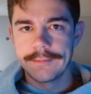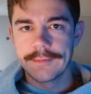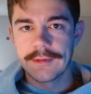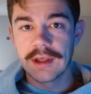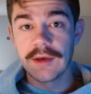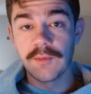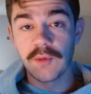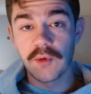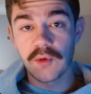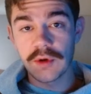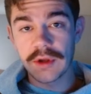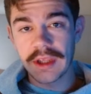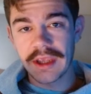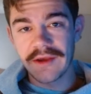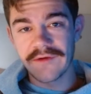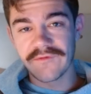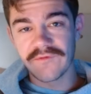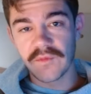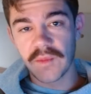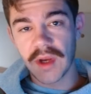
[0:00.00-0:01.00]
Good morning,
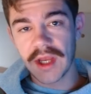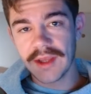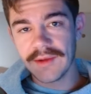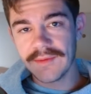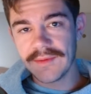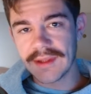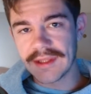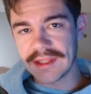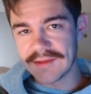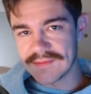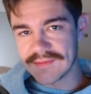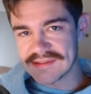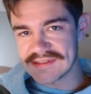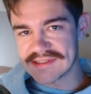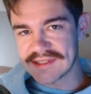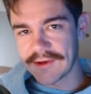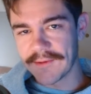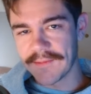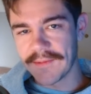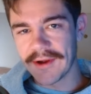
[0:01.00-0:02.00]
everybody. My name is
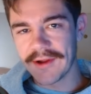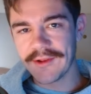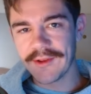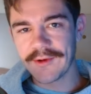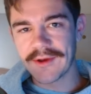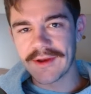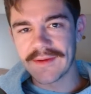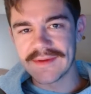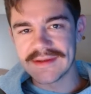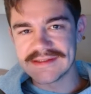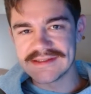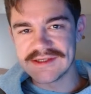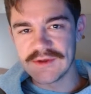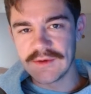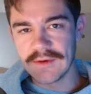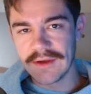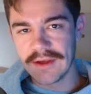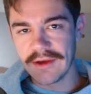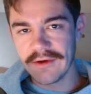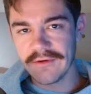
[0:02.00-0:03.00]
Neil Pello, coming to
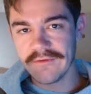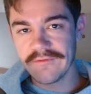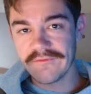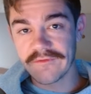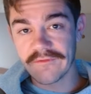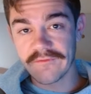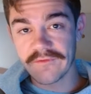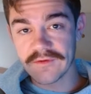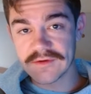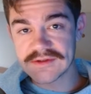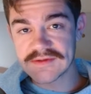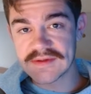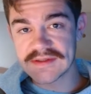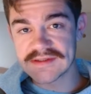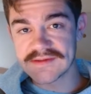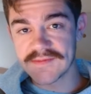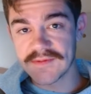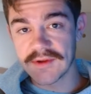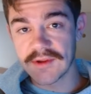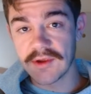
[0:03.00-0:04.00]
you here from First
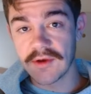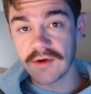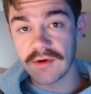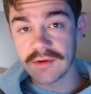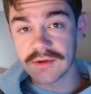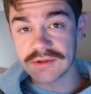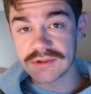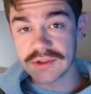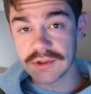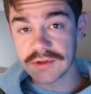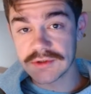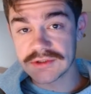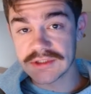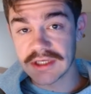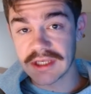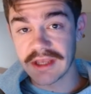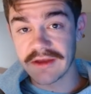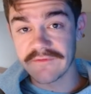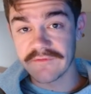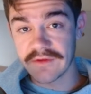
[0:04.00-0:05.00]
Presbyterian Church
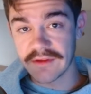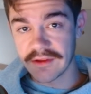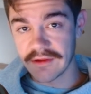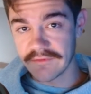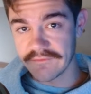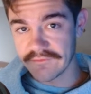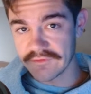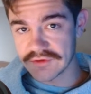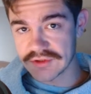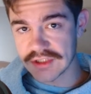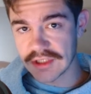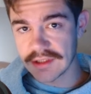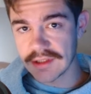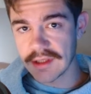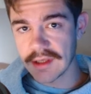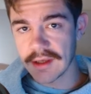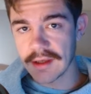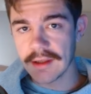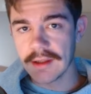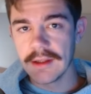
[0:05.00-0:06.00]
in Covington,
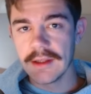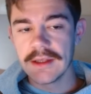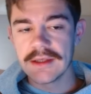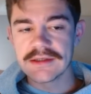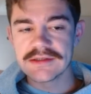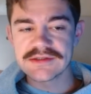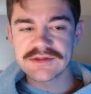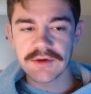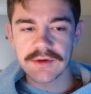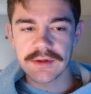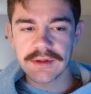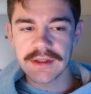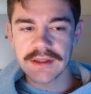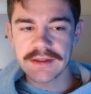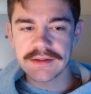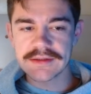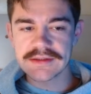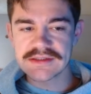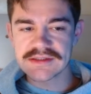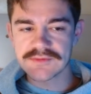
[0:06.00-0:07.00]
Virginia. Starting
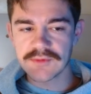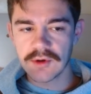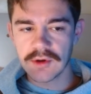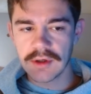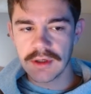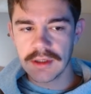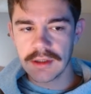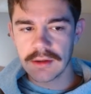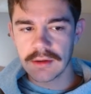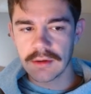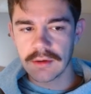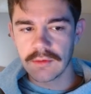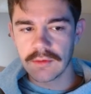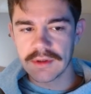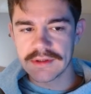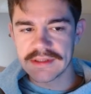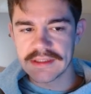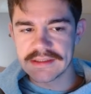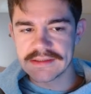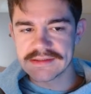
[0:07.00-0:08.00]
out this morning
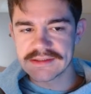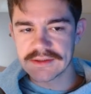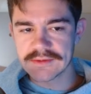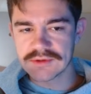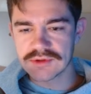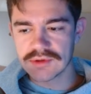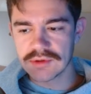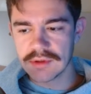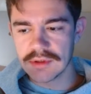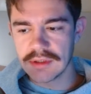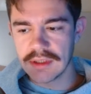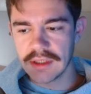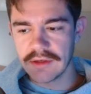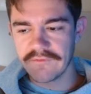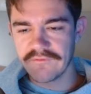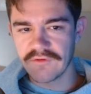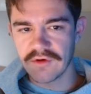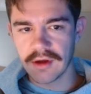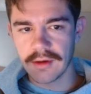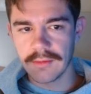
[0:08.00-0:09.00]
with a scripture reading
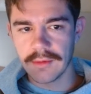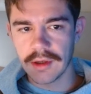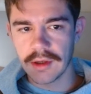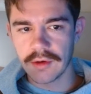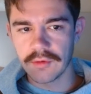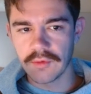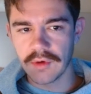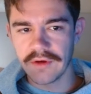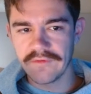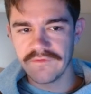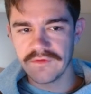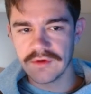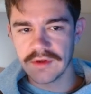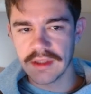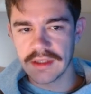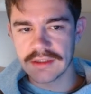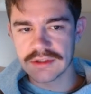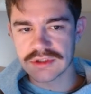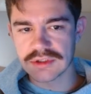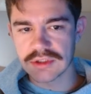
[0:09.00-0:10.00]
from
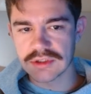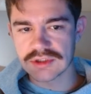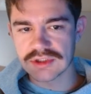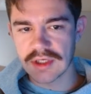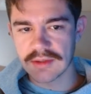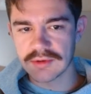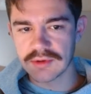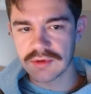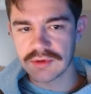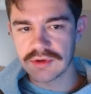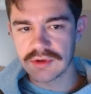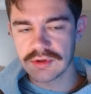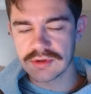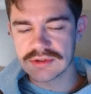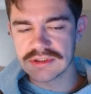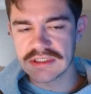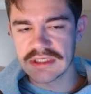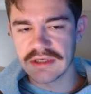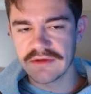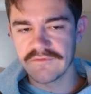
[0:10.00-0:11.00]
Revelation chapter
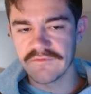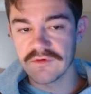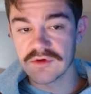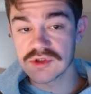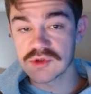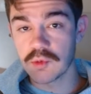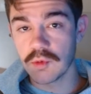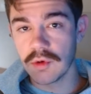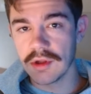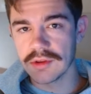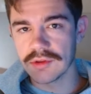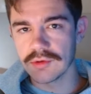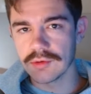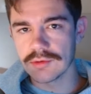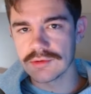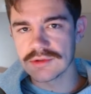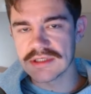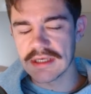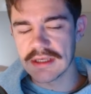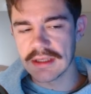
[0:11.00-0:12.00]
13, verse 1
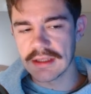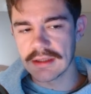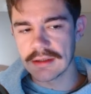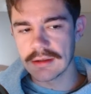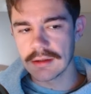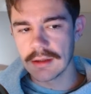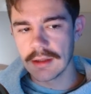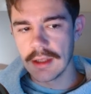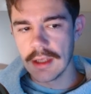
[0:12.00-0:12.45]
through 10.